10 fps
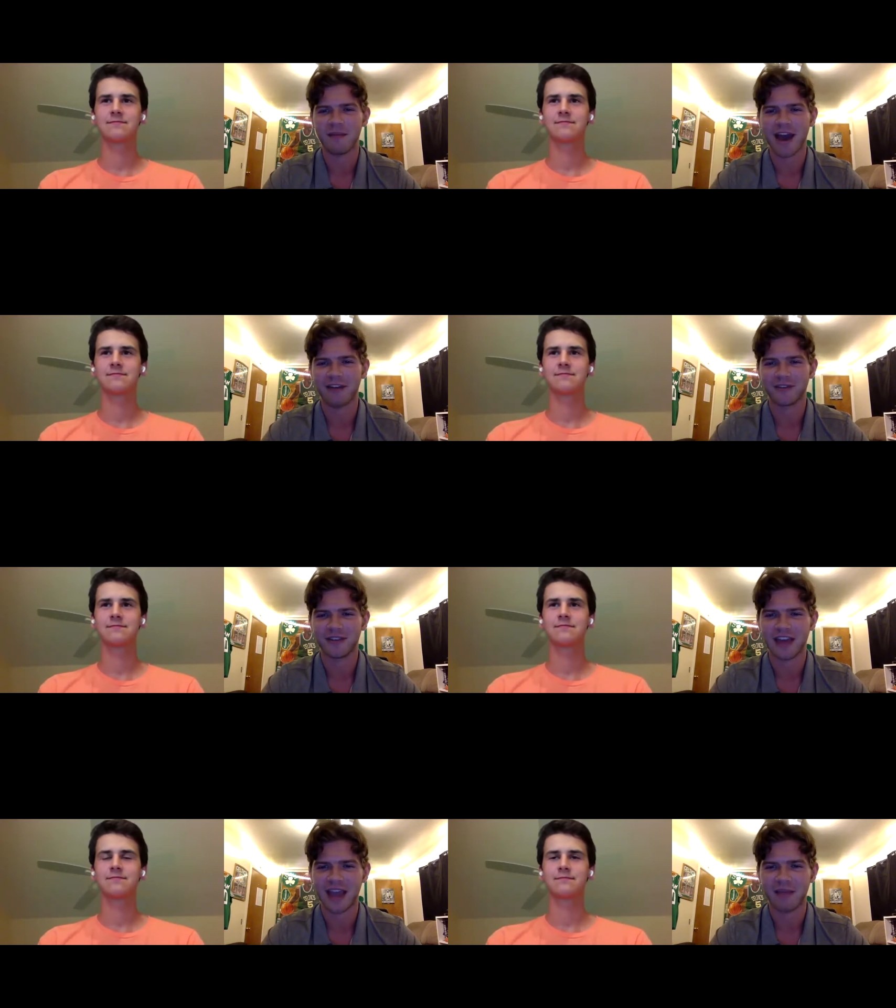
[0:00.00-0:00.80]
Speaker 1: after the
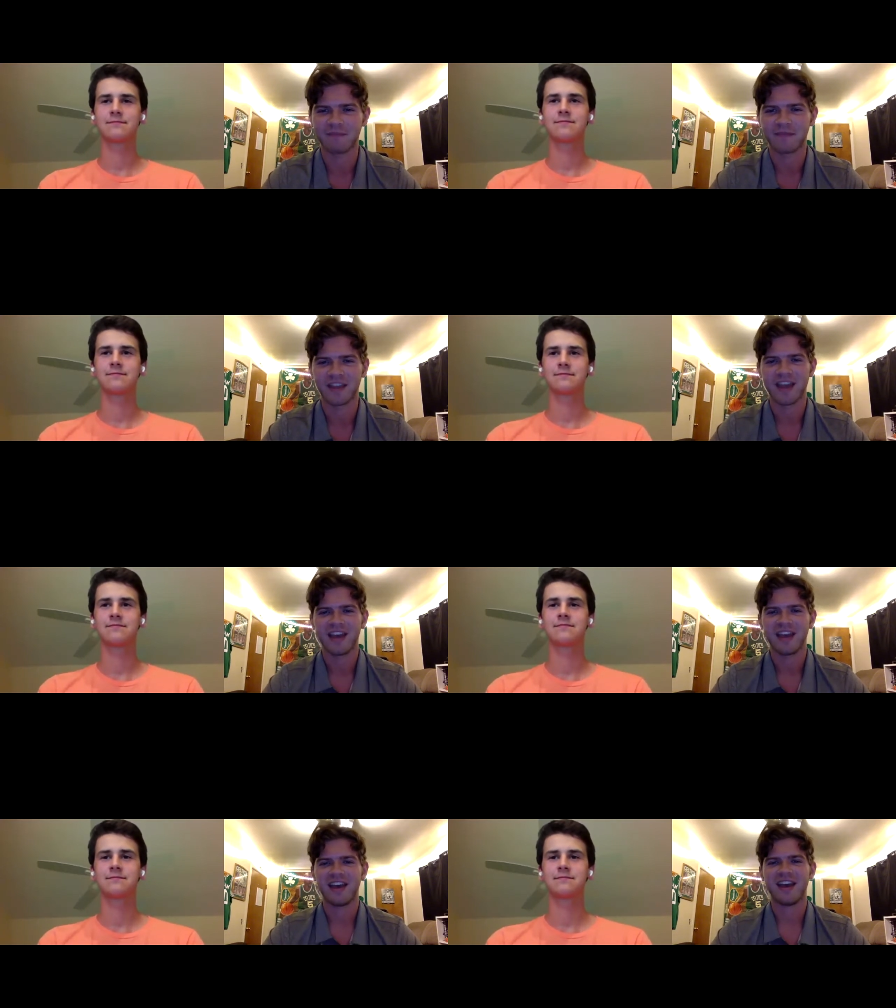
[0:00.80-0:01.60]
game.
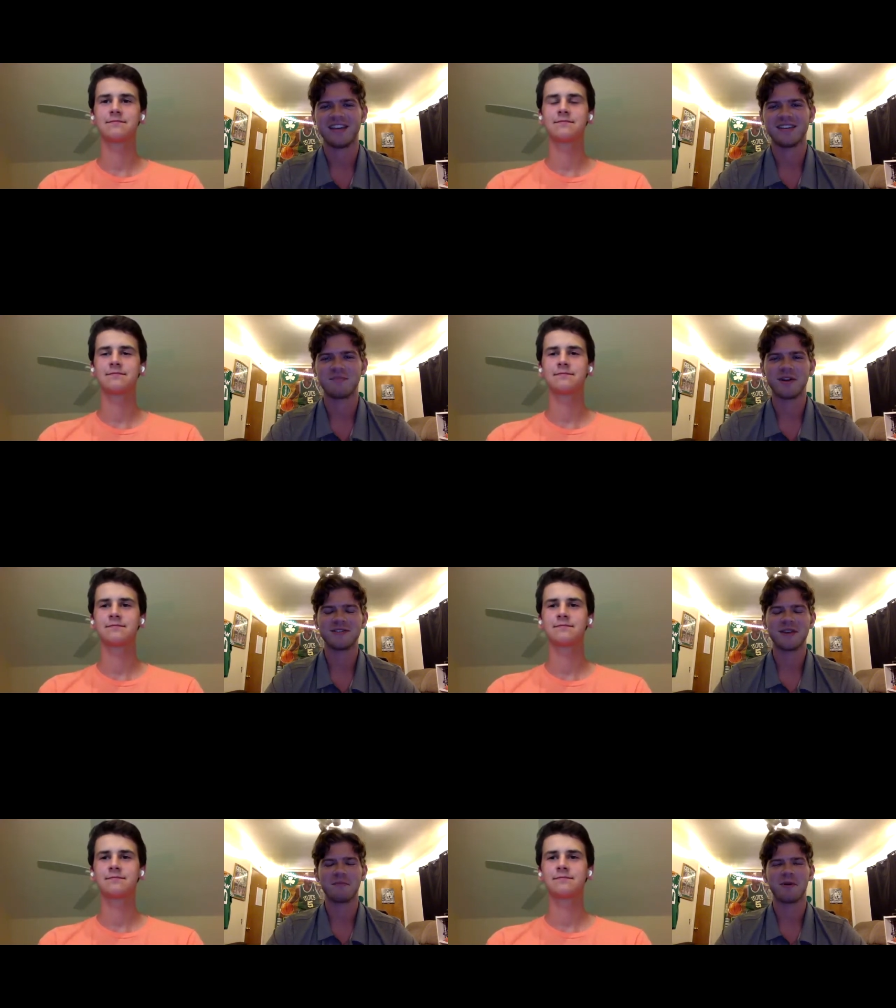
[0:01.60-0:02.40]
And as much
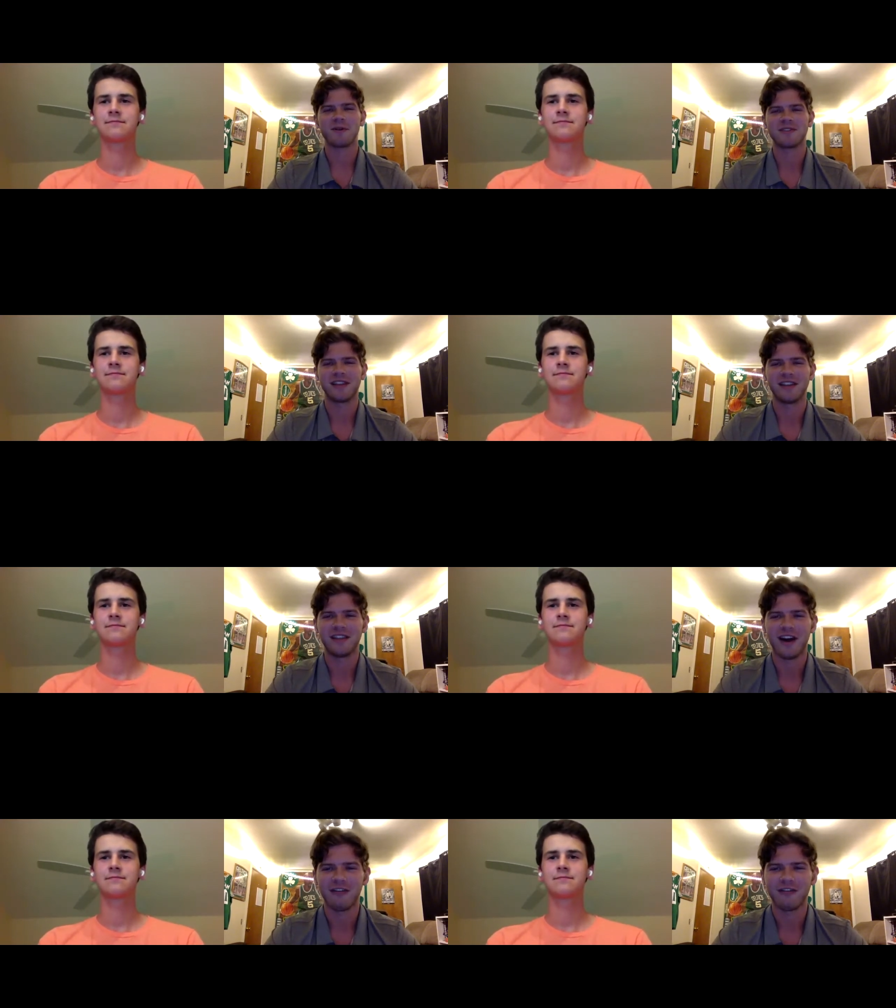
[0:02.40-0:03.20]
as I personally
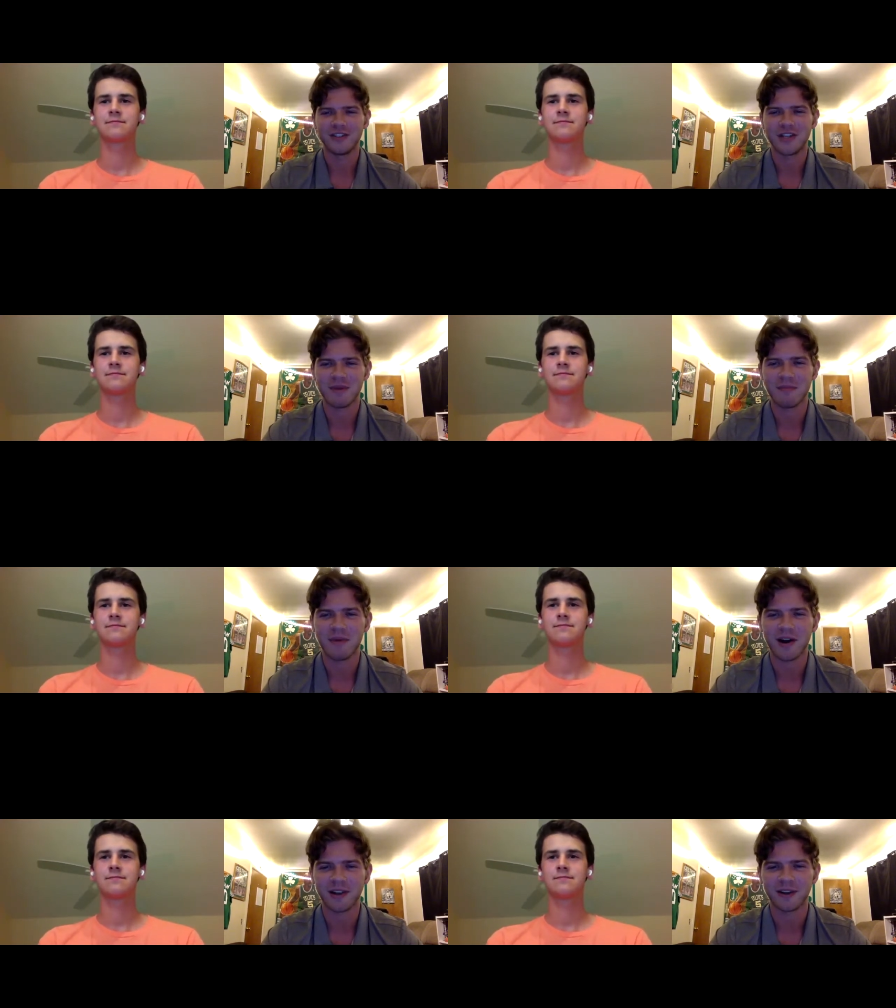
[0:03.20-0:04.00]
love Jimmy
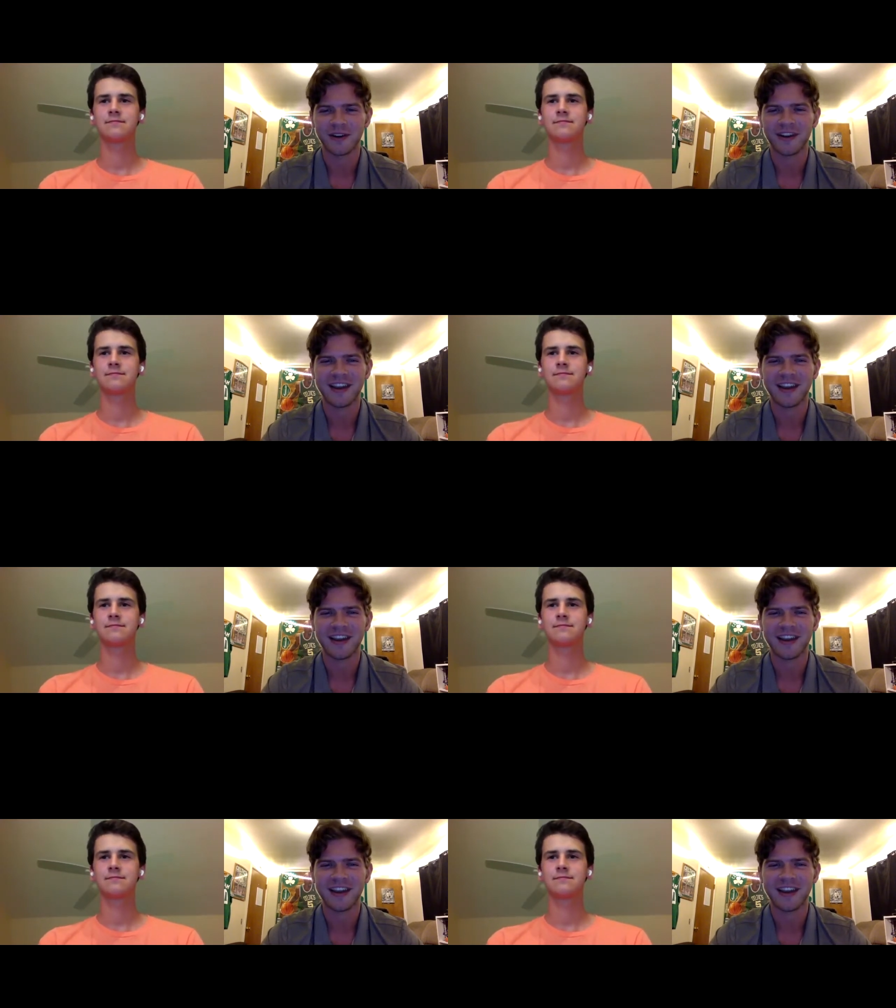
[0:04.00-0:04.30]
Butler,